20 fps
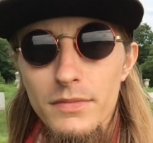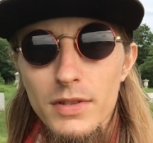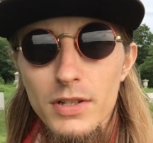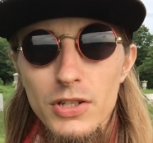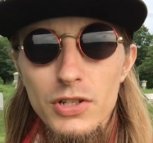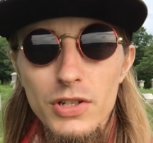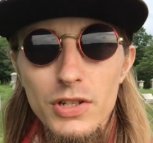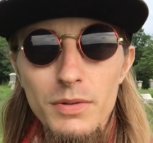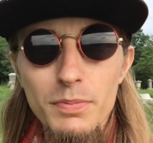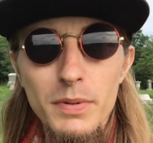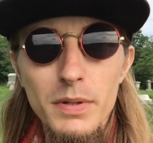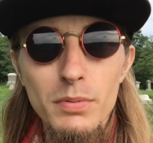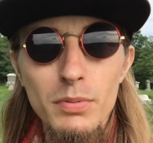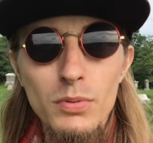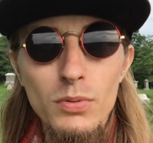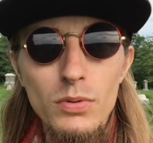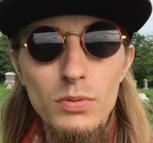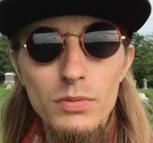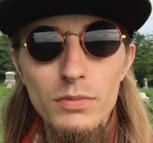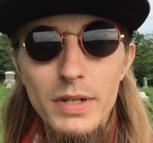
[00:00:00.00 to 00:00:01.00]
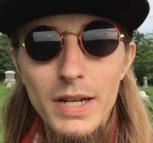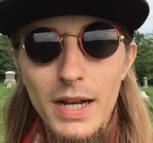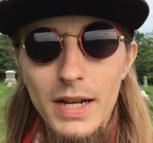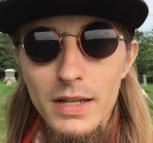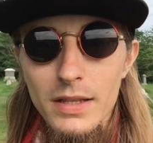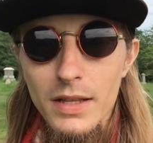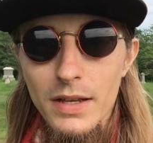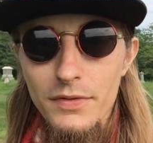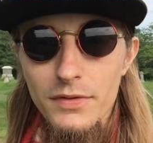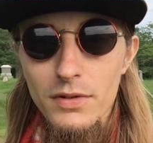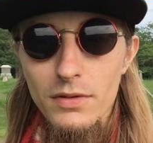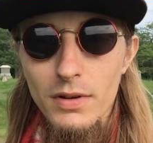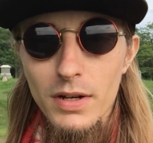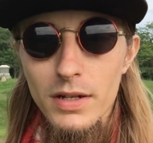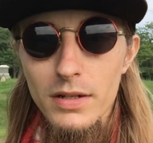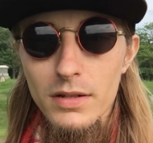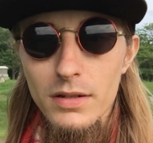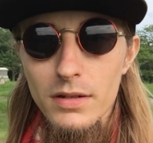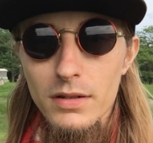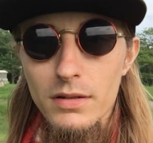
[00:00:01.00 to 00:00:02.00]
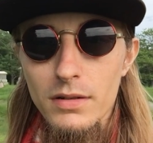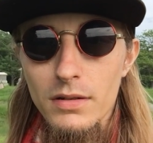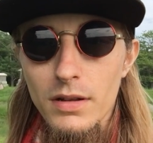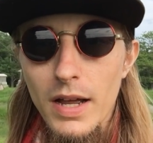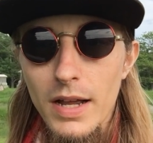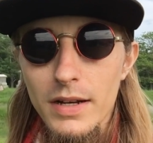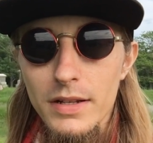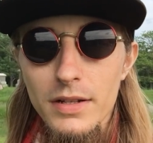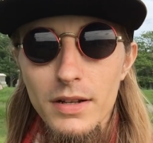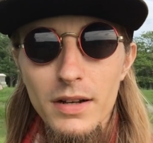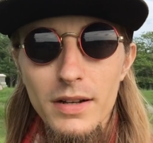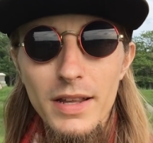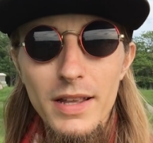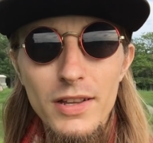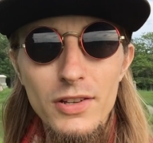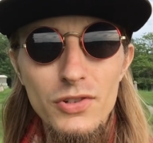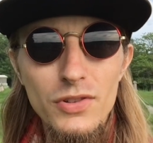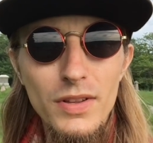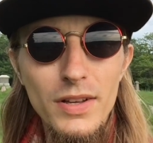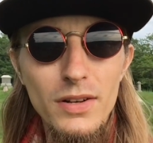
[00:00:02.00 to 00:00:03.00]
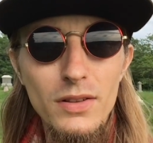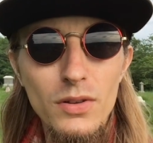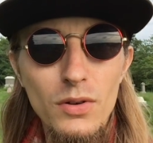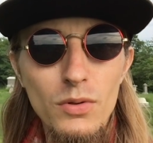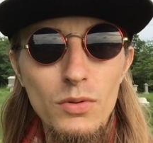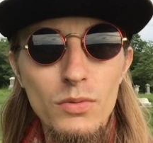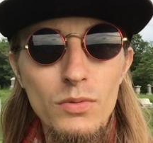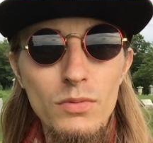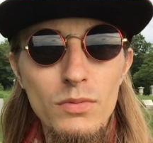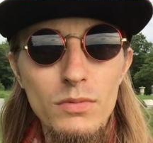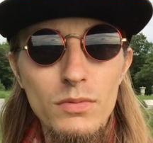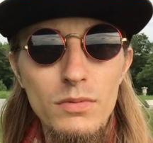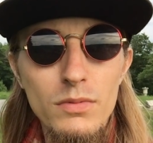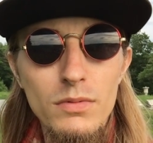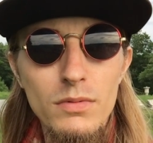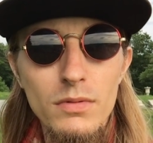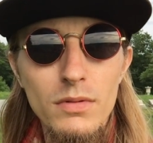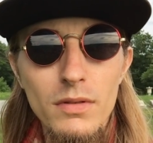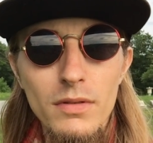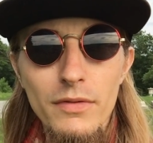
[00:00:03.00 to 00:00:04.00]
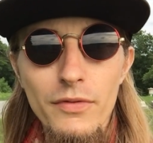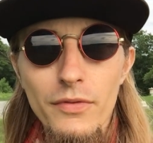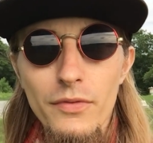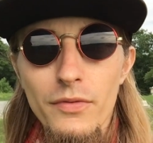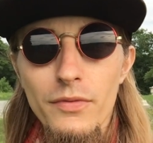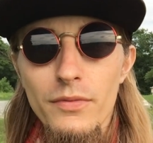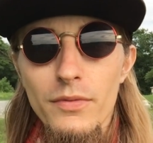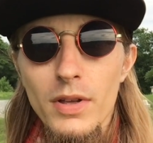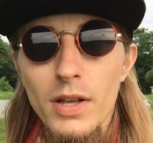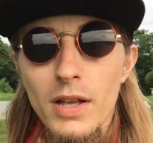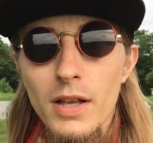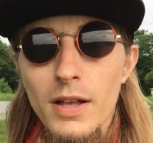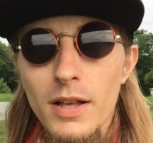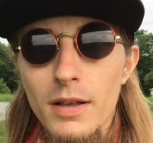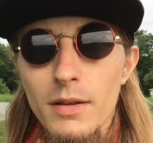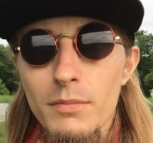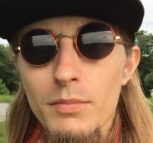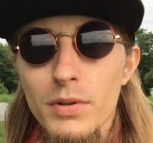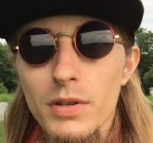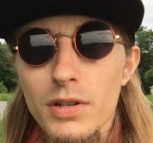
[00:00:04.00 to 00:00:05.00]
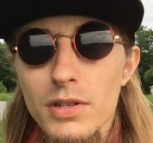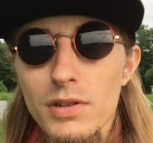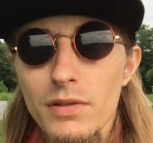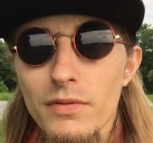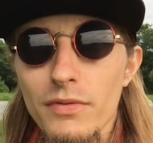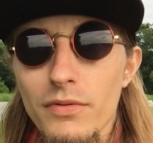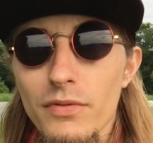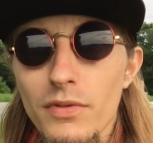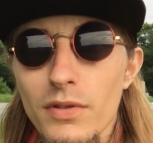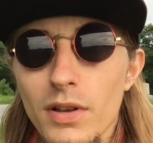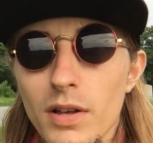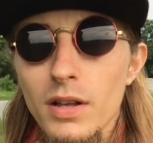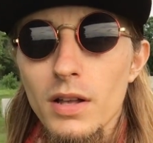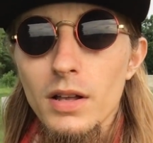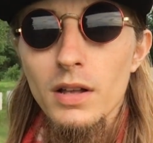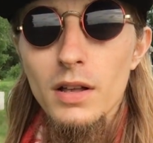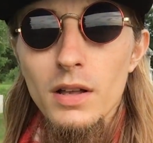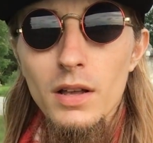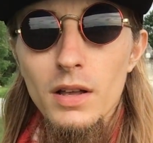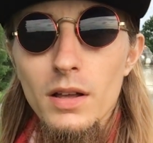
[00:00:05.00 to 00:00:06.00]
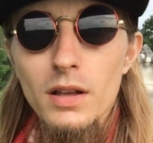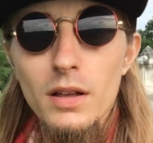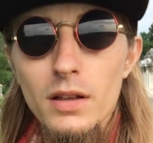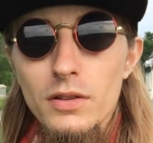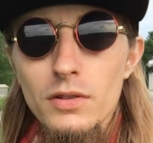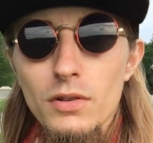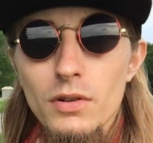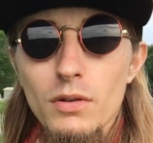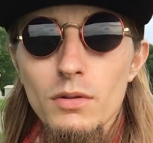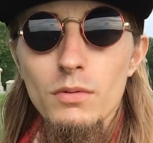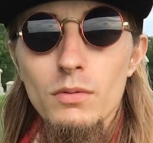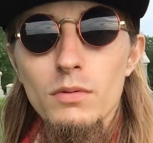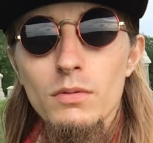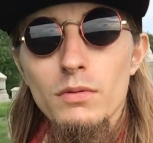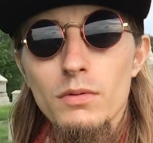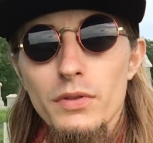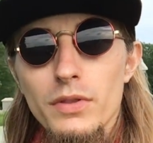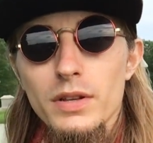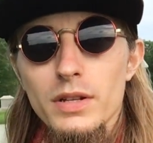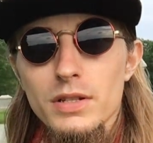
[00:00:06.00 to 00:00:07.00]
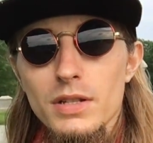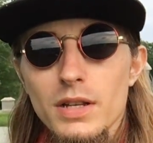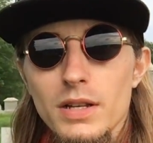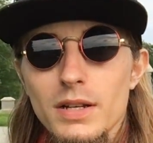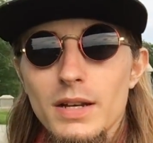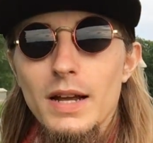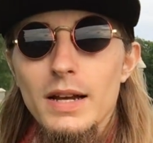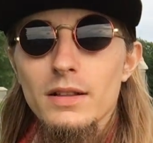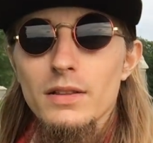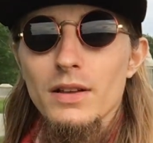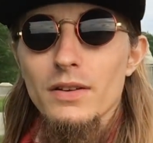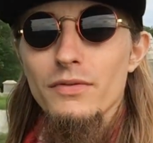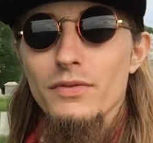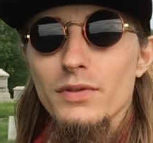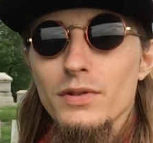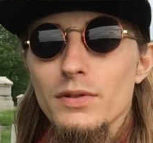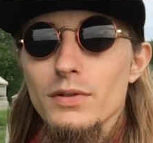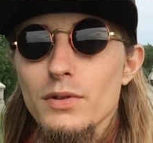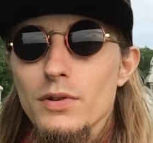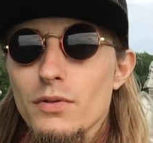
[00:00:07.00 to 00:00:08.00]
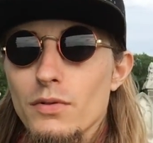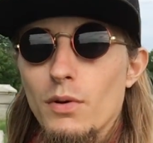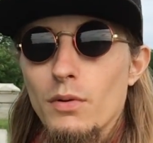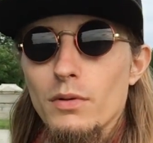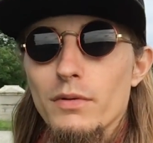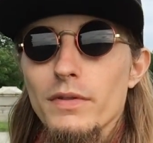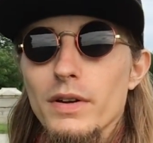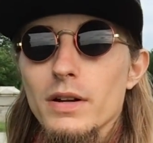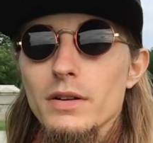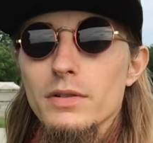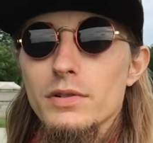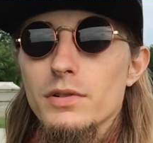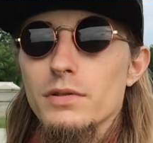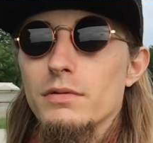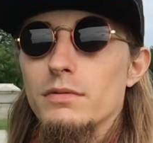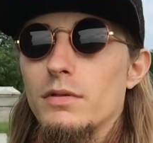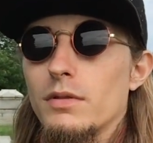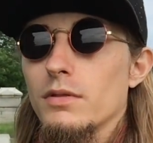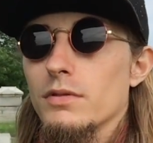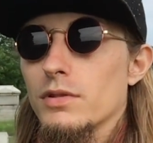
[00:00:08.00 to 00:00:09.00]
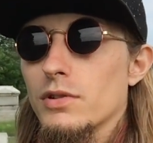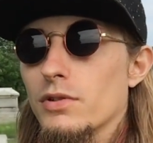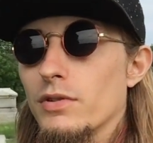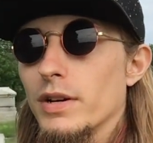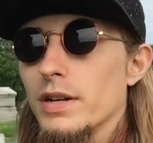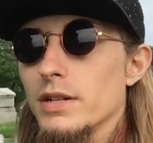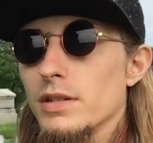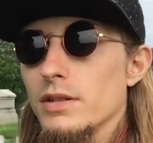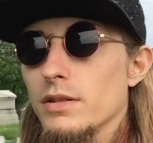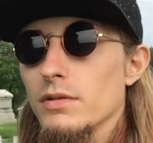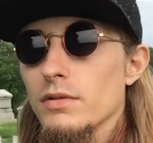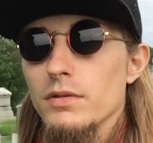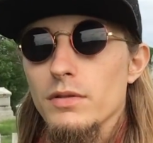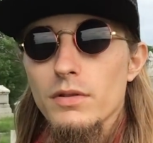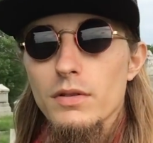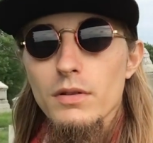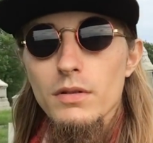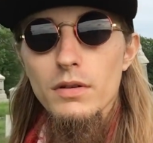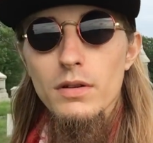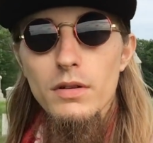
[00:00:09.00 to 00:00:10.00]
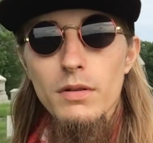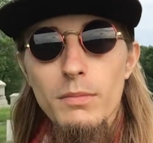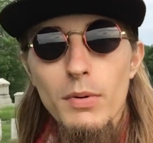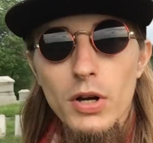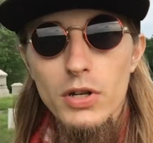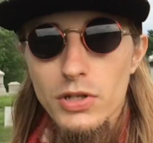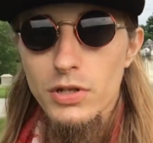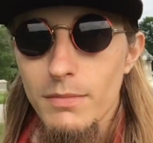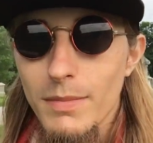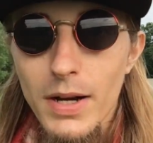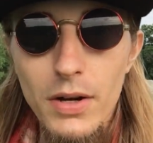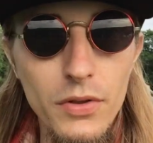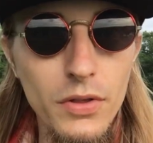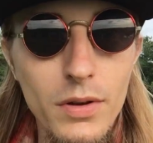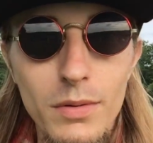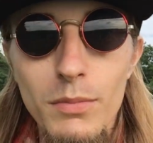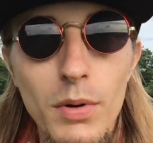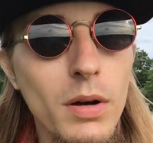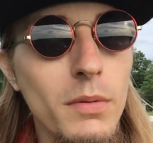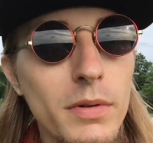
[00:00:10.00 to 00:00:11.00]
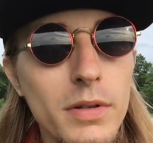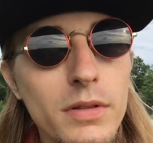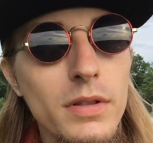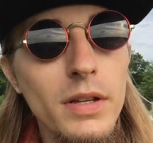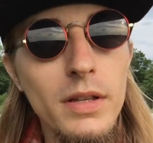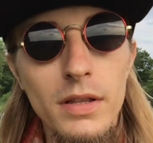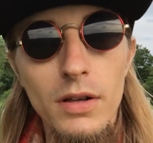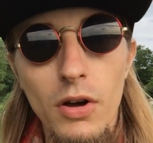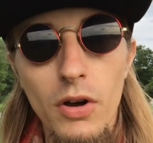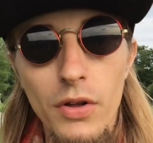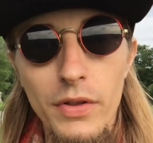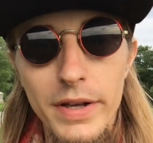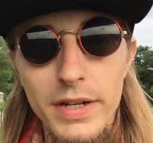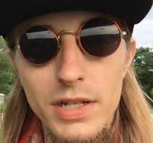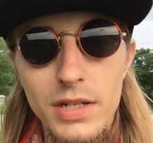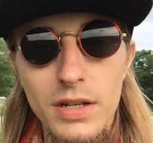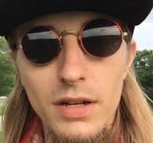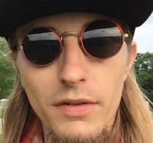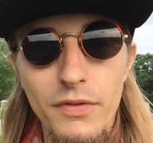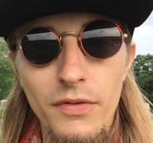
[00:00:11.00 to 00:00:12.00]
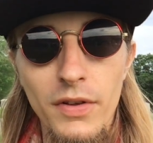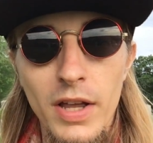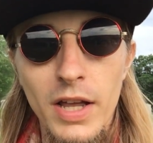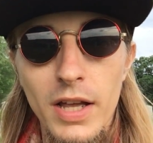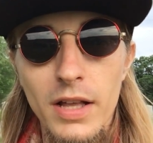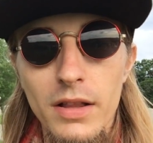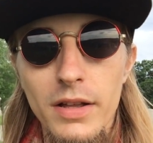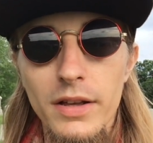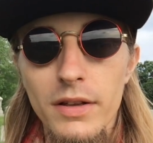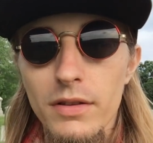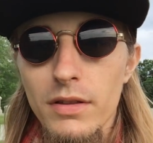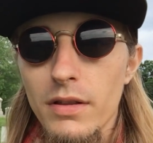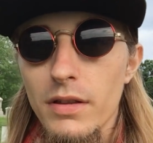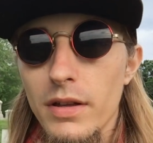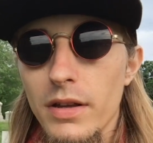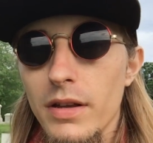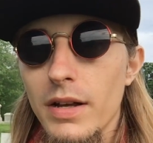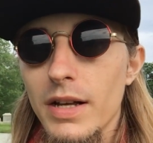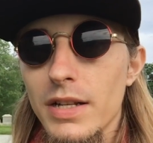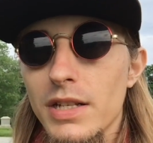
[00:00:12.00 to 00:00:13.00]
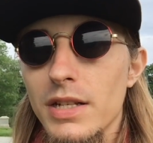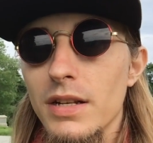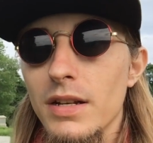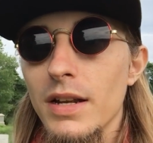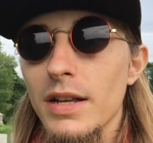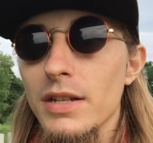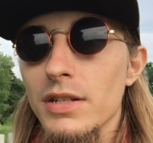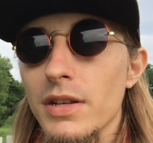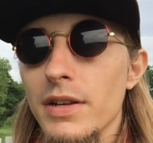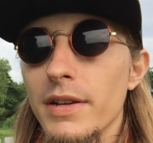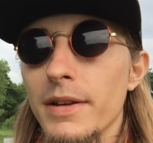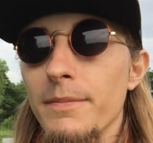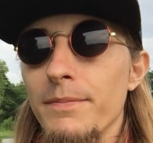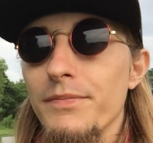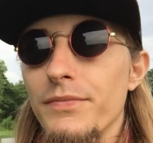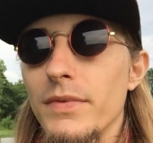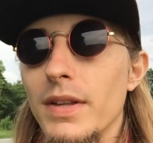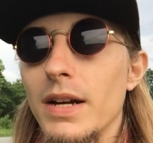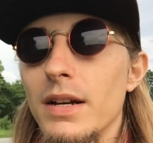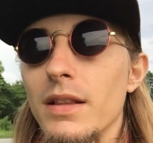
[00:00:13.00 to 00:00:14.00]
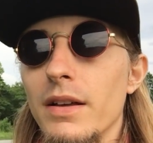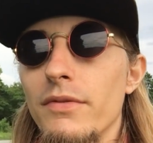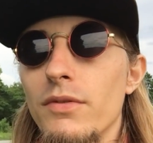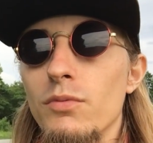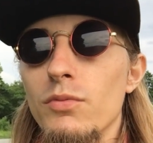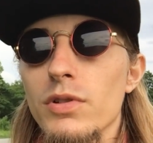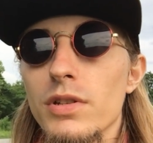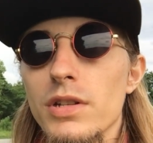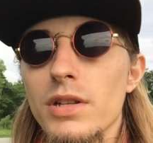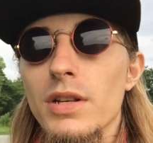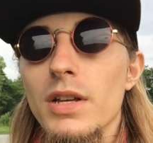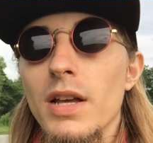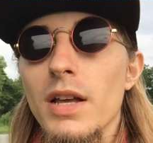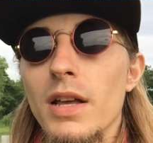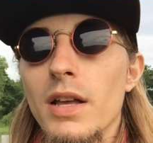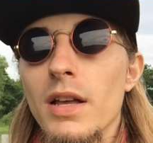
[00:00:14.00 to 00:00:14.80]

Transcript: there's just people dying left and right at a young age, let alone because of, you know, things like nine eleven or coronavirus. You know, it's crazy. Or the Boston Marathon bombing, like all that stuff. Like, like I see it as like nine eleven was